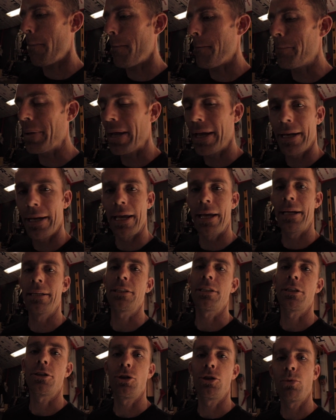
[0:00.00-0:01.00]
been in a
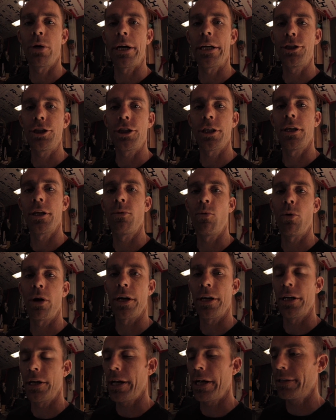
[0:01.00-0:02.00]
situation
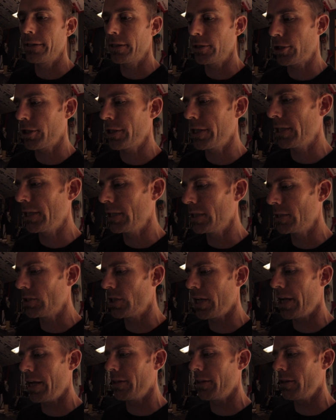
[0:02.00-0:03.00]
where you're in the
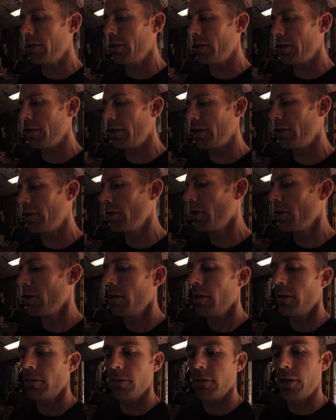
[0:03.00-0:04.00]
trees, in the
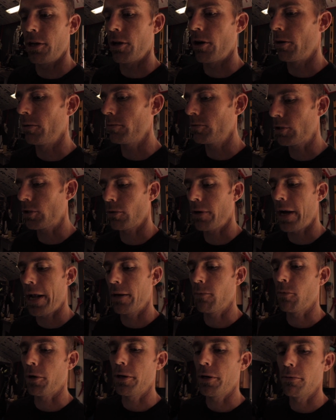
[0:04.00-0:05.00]
you know
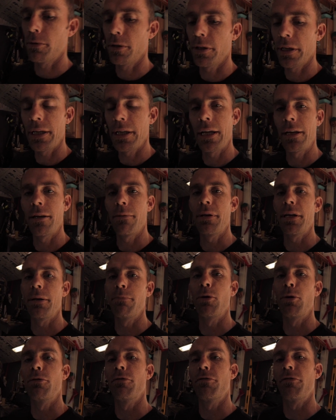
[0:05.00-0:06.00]
terrain where you really need to be
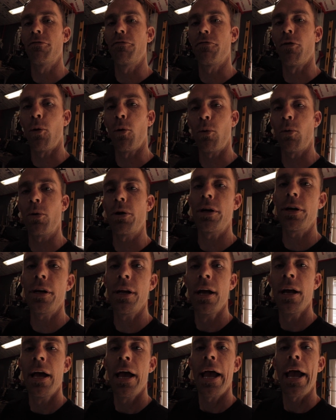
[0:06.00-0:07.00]
moving
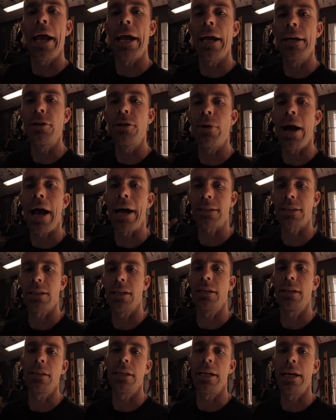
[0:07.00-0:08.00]
forward, and you
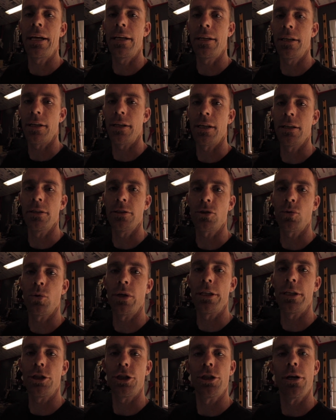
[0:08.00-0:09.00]
accidentally hit your kill
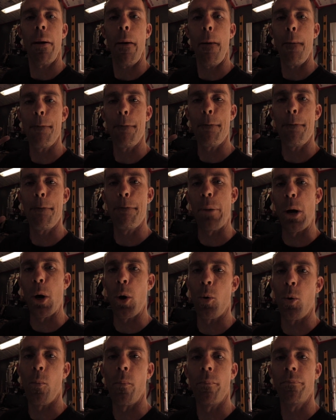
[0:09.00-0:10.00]
switch,
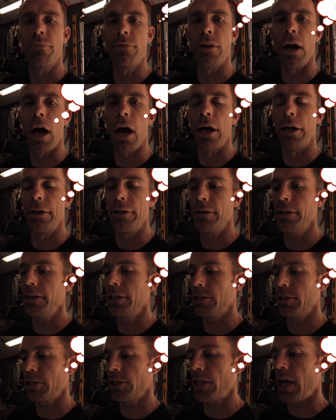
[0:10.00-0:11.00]
boom, done.
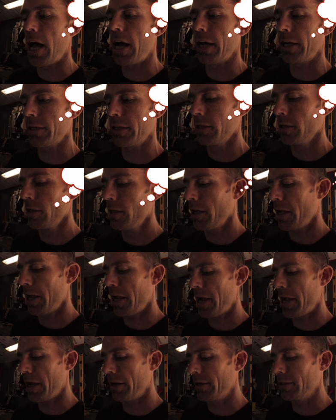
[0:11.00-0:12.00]
You're stuck,
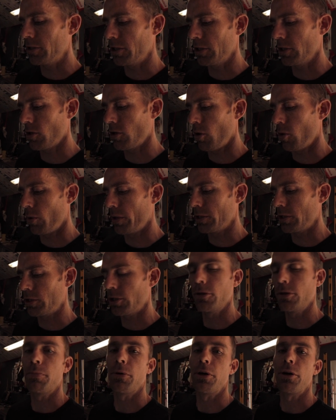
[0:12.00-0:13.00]
and it's just always
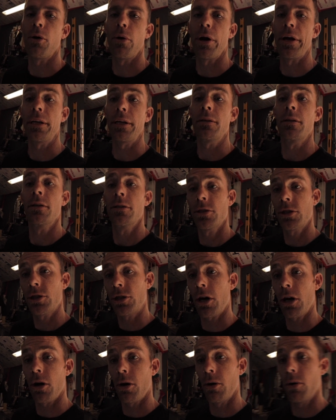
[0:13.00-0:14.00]
super annoying.
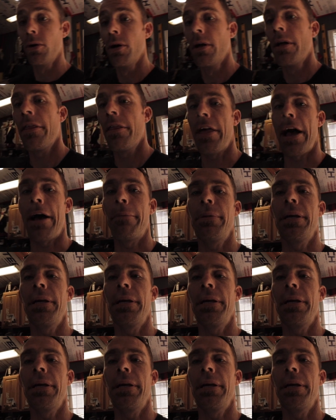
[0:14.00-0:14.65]
So that